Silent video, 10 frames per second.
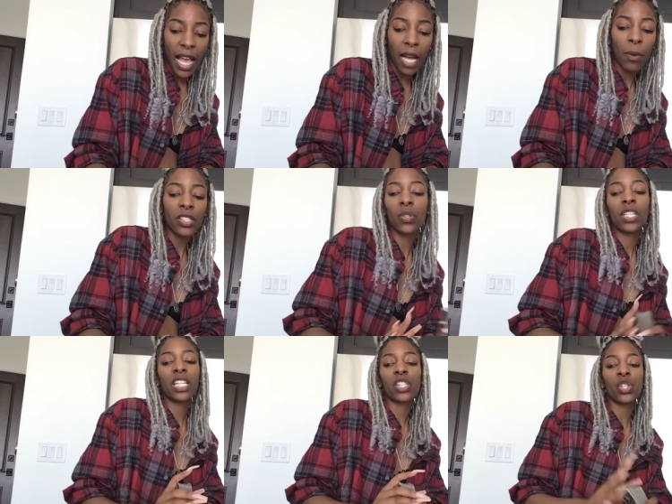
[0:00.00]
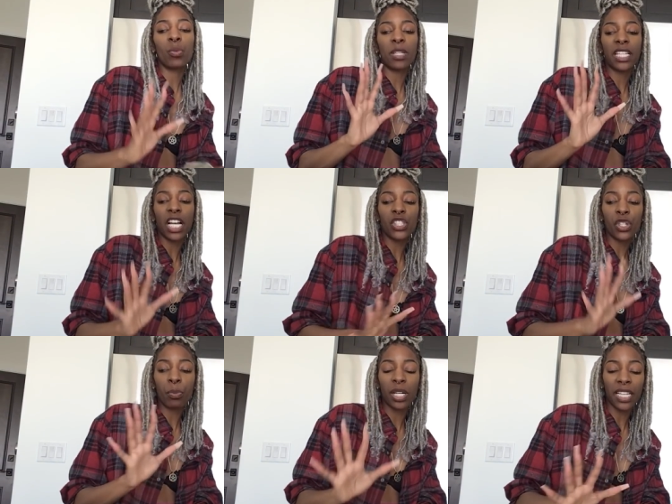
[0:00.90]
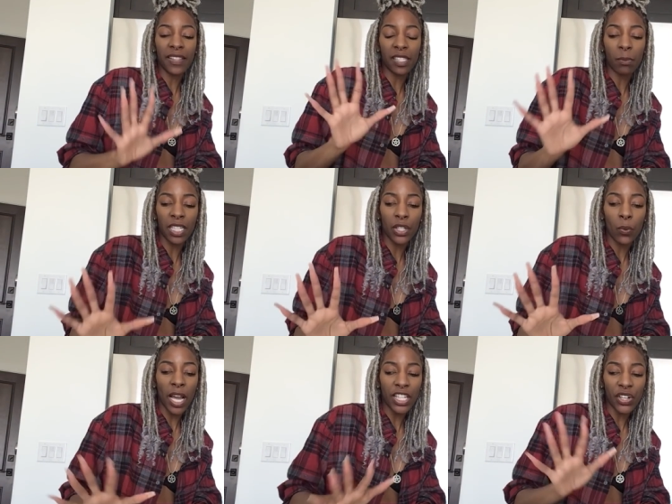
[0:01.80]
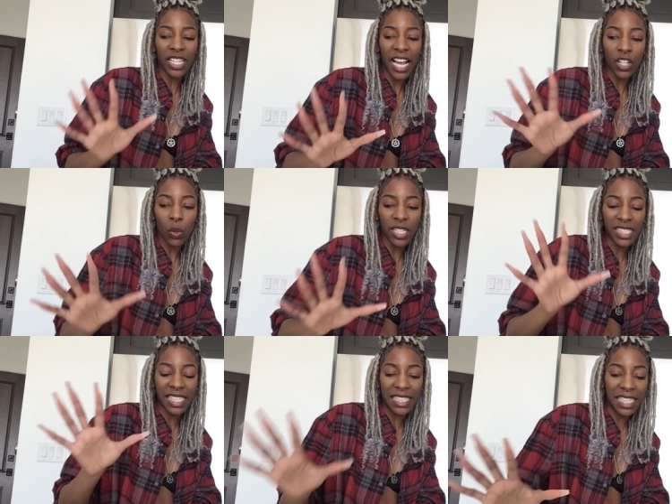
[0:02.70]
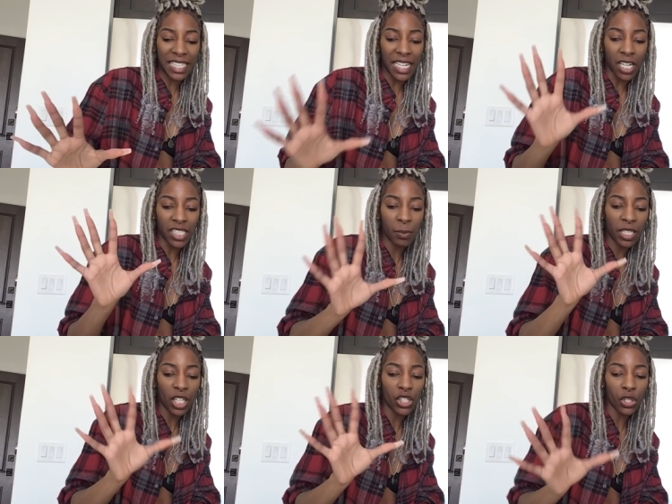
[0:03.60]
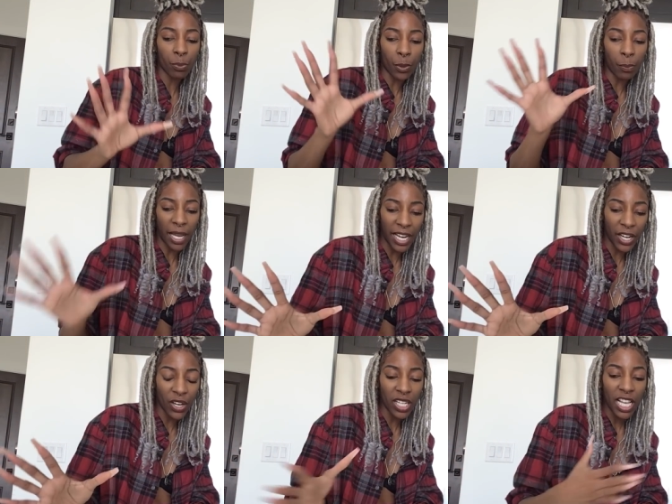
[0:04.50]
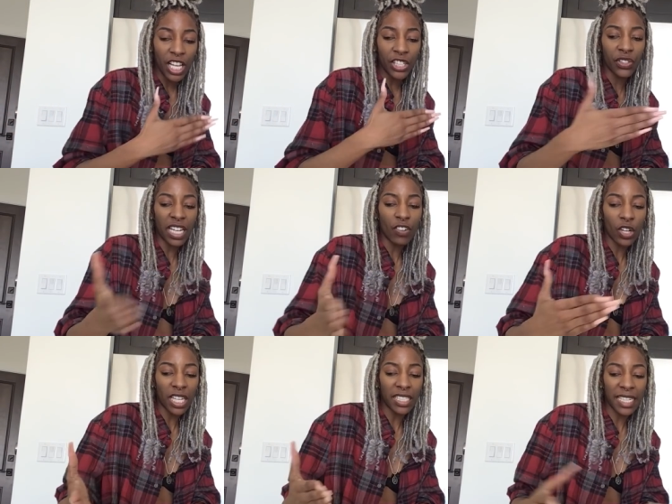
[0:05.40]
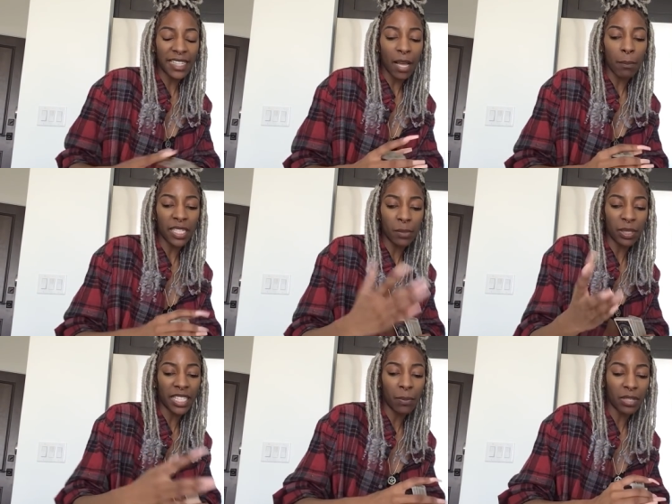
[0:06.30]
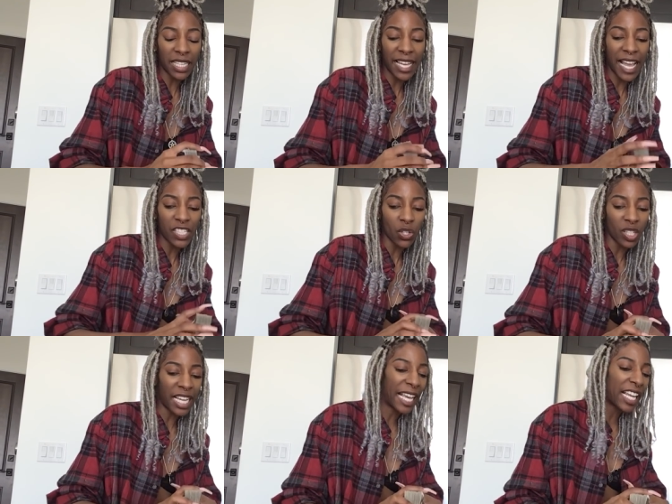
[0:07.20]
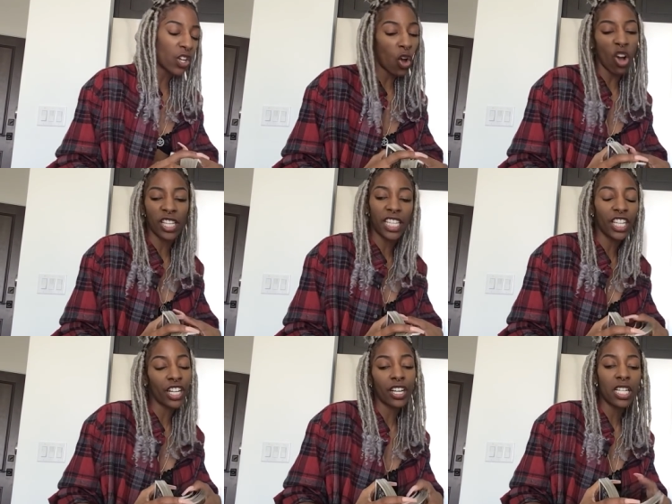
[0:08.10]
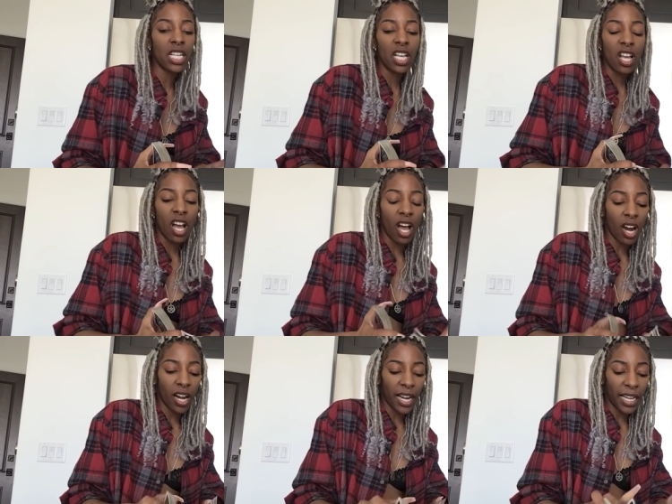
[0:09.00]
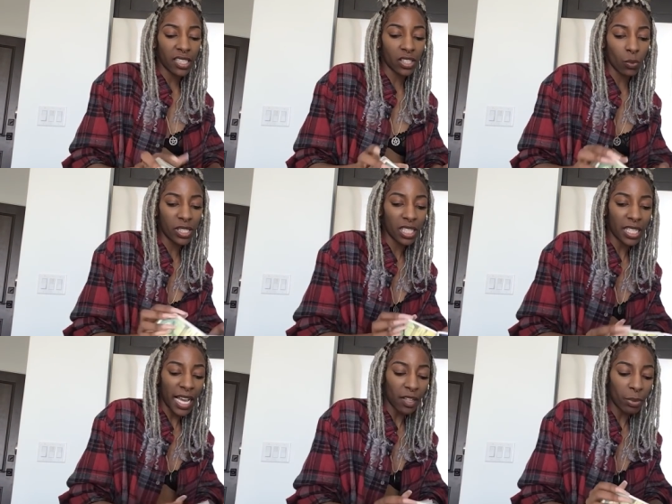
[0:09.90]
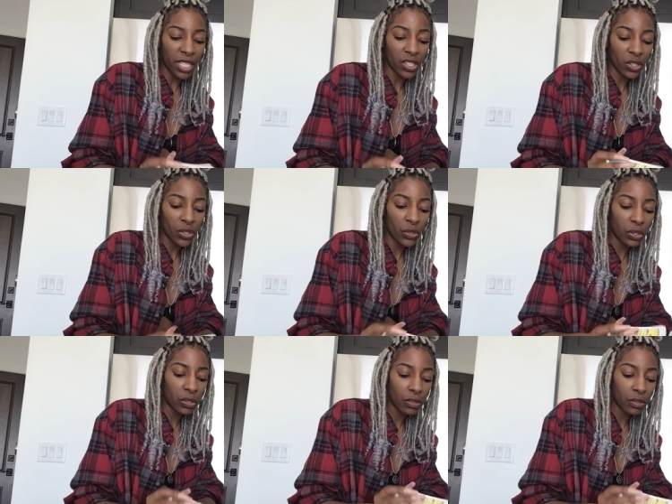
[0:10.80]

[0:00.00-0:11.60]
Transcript: I'm also getting two, because you're putting this money away, you're not going to need it. Just because you're prepared, you're never going to need that money, but keep that cash on hand all year. All right, so what's the Nine of Pentacles?